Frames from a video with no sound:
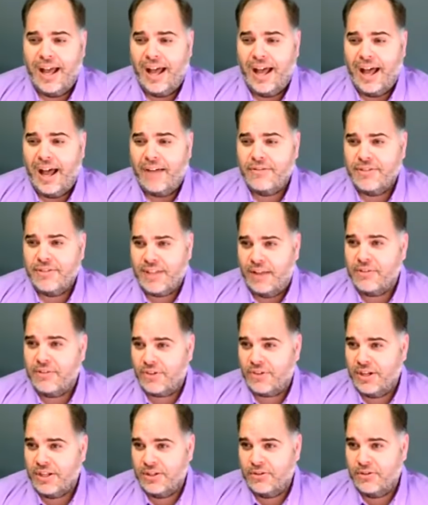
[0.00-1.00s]
I was
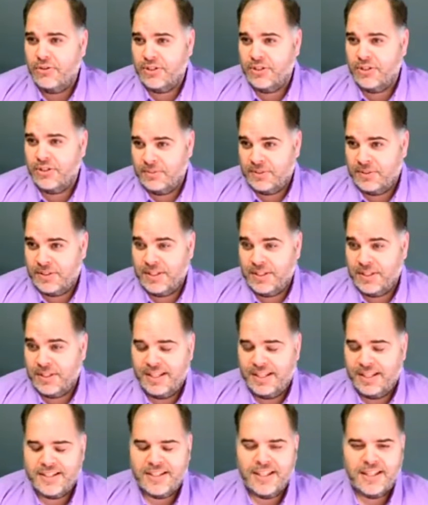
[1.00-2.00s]
trying to Google some
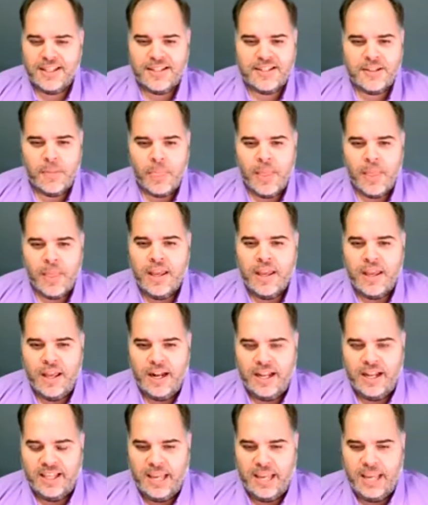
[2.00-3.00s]
statistics, and
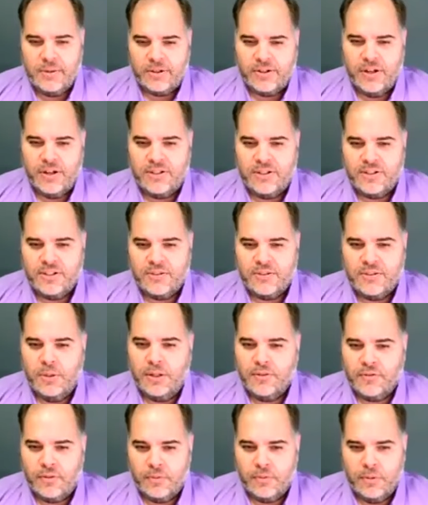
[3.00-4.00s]
I came across this
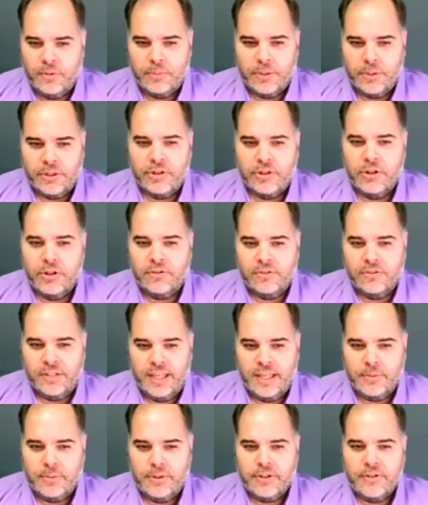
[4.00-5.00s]
one from the Bureau of
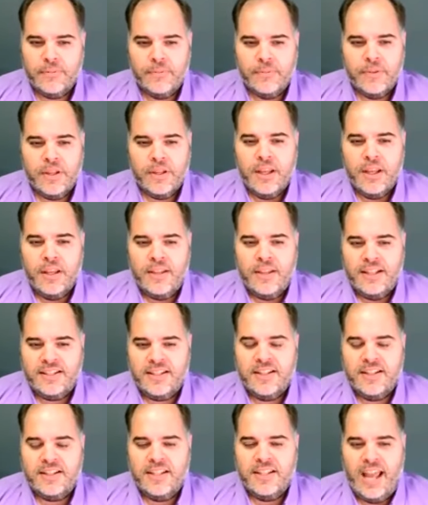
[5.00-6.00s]
Labor that
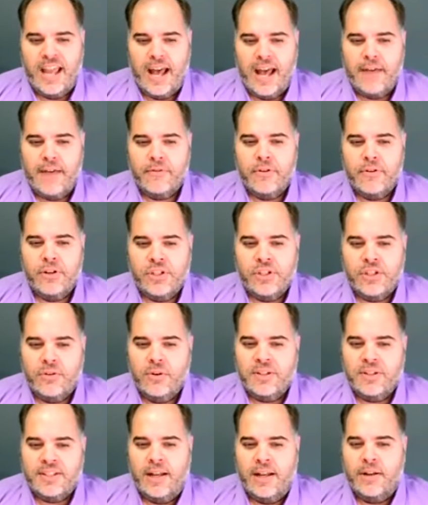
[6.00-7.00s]
says the average
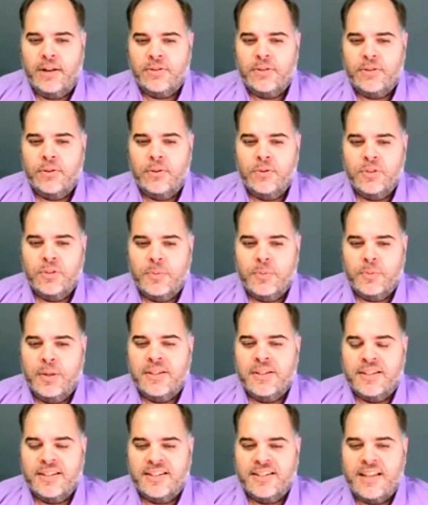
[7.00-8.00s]
U.S. household
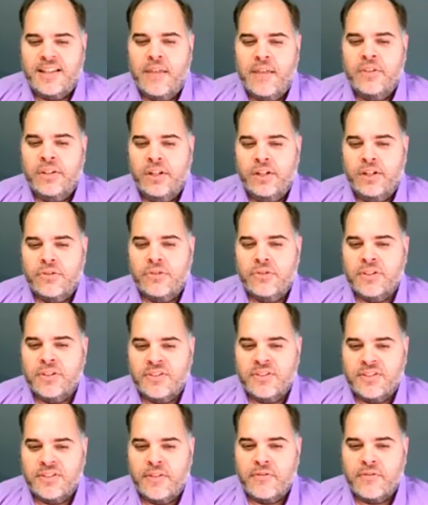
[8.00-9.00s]
spends
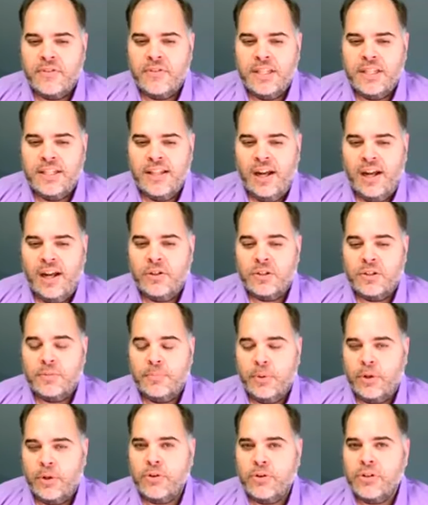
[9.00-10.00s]
$770
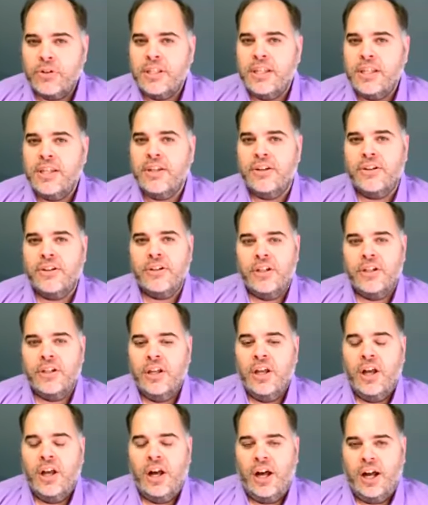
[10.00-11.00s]
per year
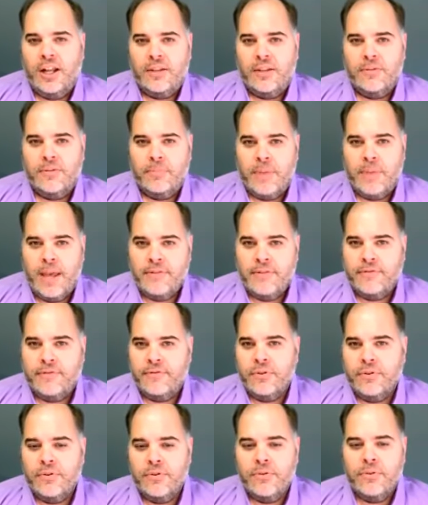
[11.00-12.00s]
on pet
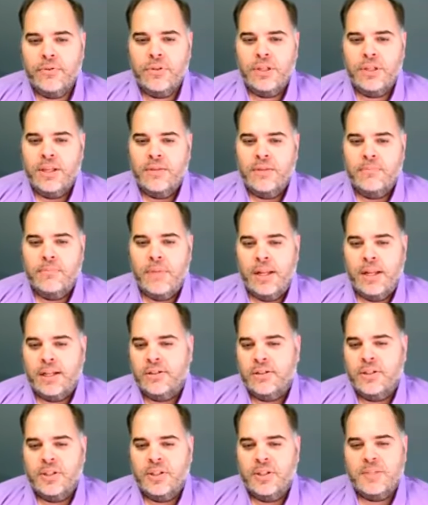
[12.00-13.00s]
food,
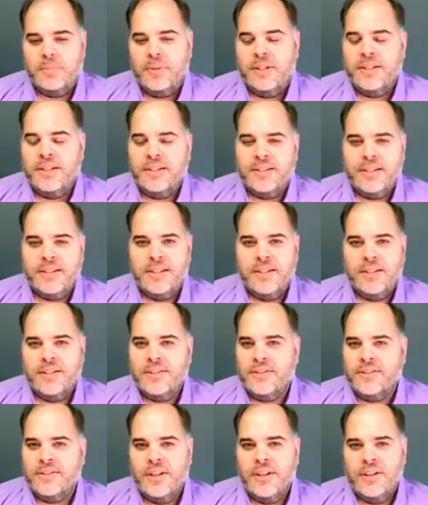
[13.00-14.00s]
medical
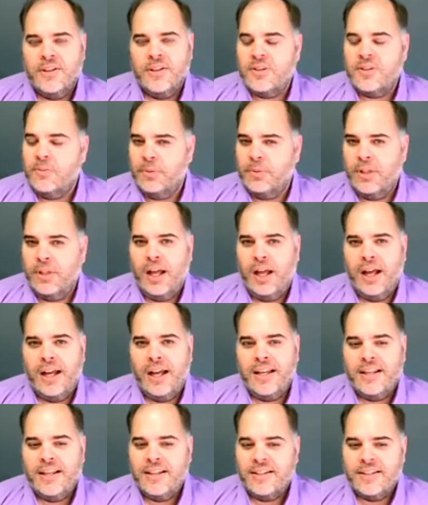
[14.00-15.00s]
expenses,
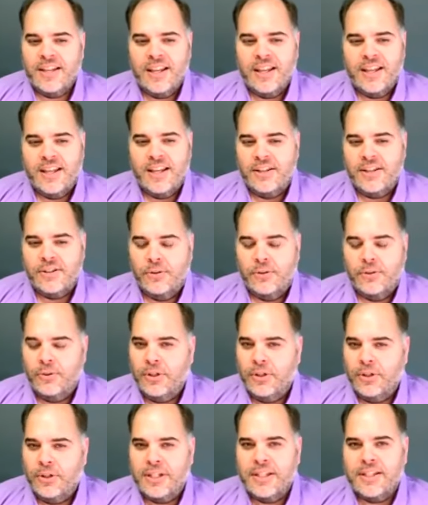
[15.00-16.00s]
supplies, and
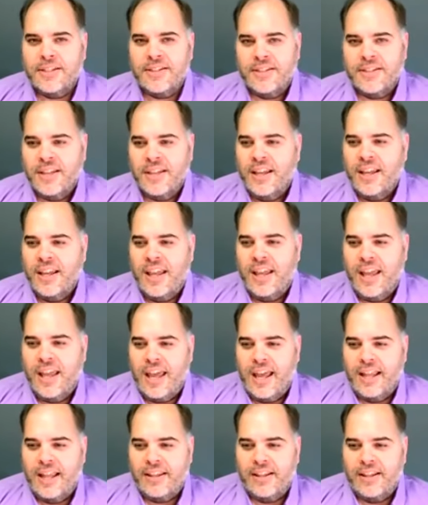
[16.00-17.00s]
toys.
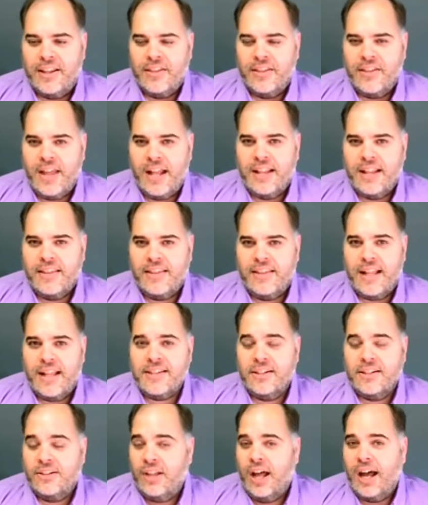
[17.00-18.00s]
And
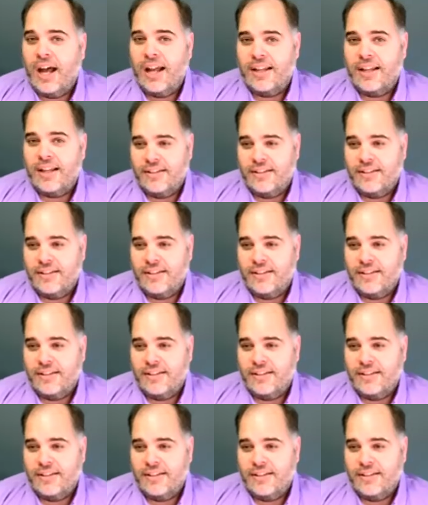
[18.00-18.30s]
that's a lot.